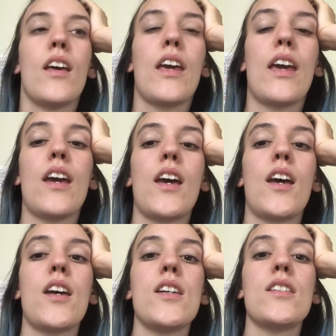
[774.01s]

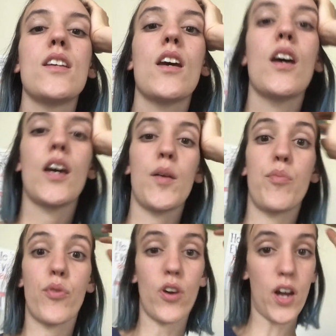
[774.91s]
And I
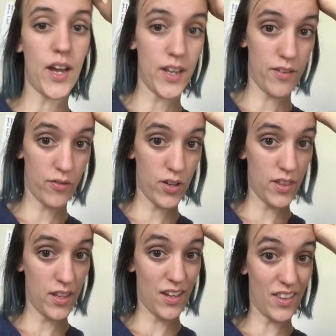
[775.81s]
brought
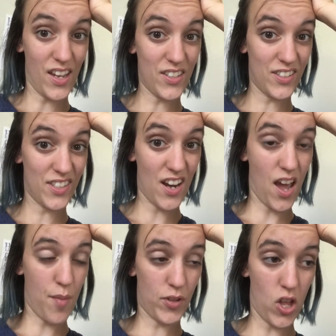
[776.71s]
everything that does
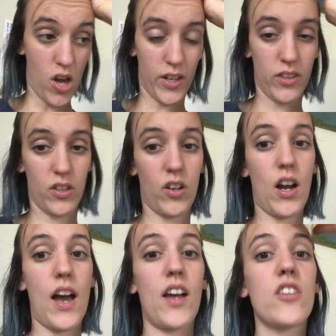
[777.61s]
not belong in the
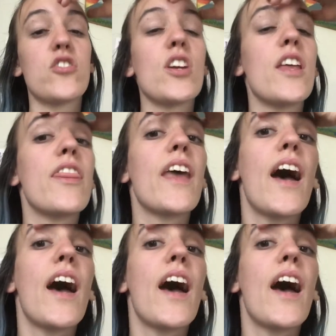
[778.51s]
garage in the